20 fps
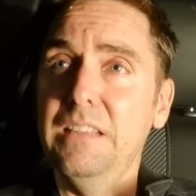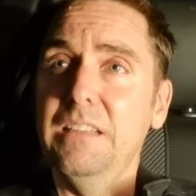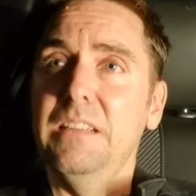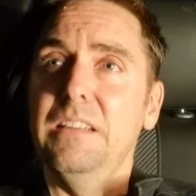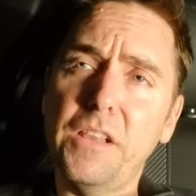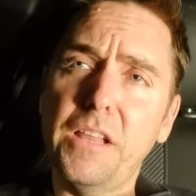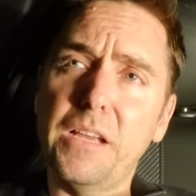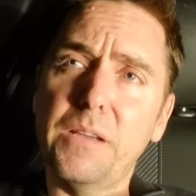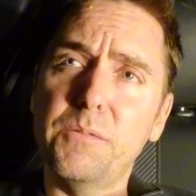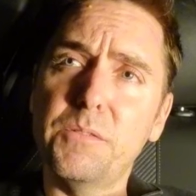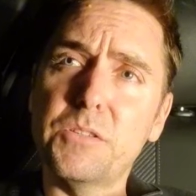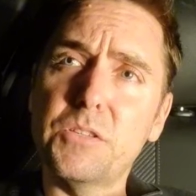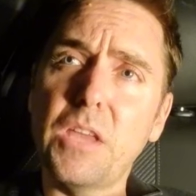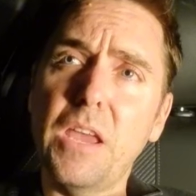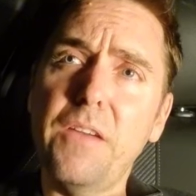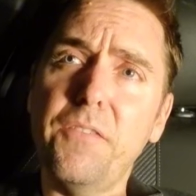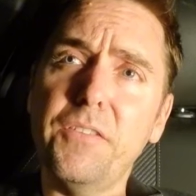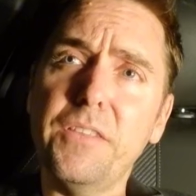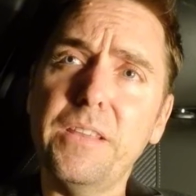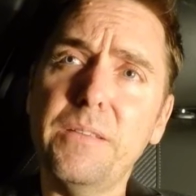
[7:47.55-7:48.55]
I feel like
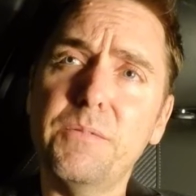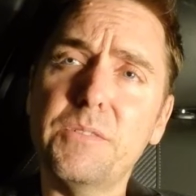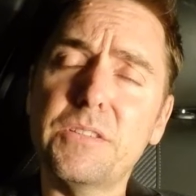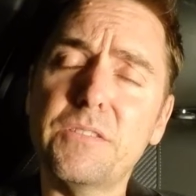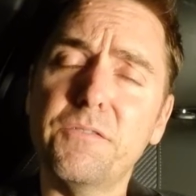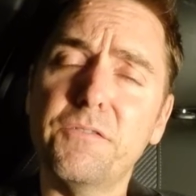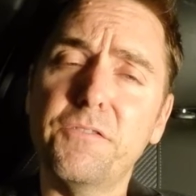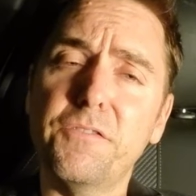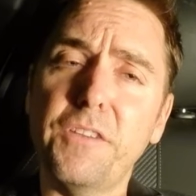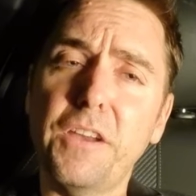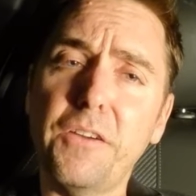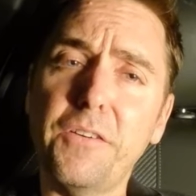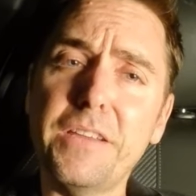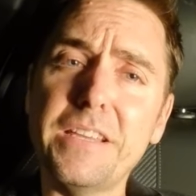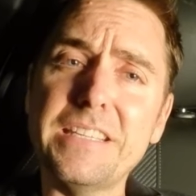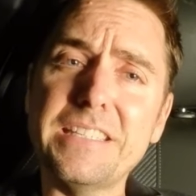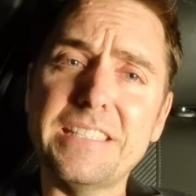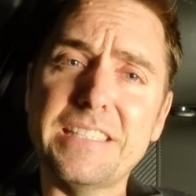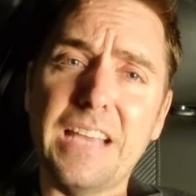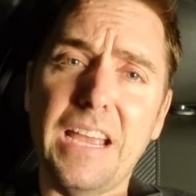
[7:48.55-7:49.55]
everything was
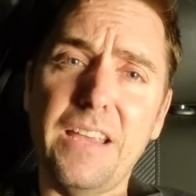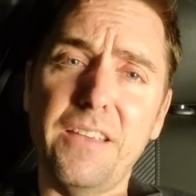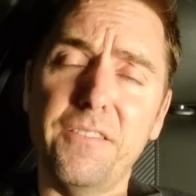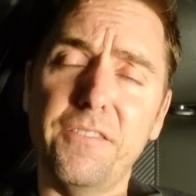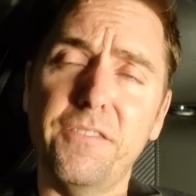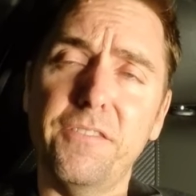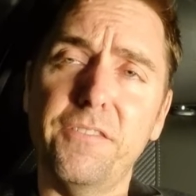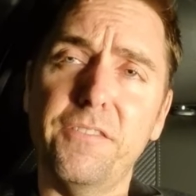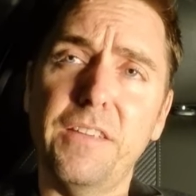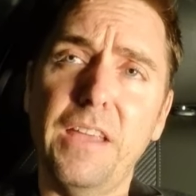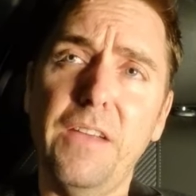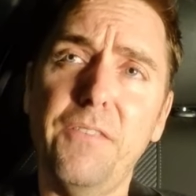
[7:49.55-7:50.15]
very safe.